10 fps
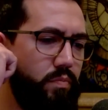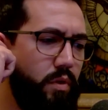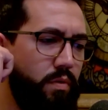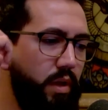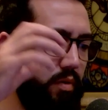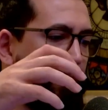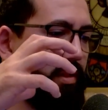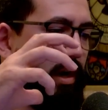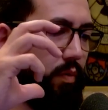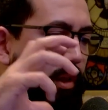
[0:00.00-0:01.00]
And the other thing
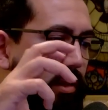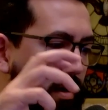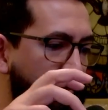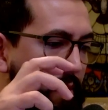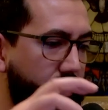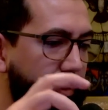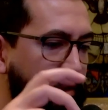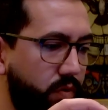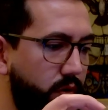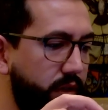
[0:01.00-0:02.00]
that I really love about these
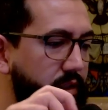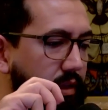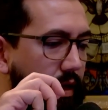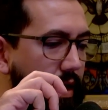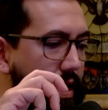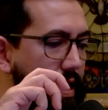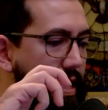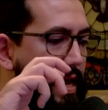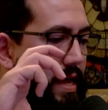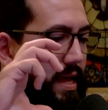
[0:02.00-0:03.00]
stories
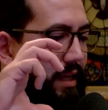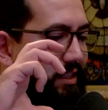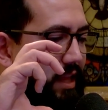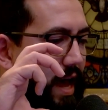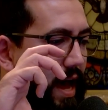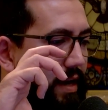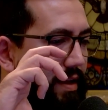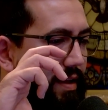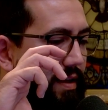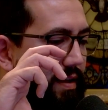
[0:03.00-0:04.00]
is that,
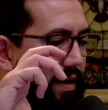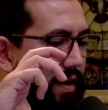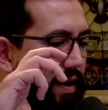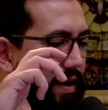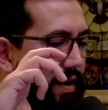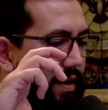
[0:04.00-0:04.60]
uh,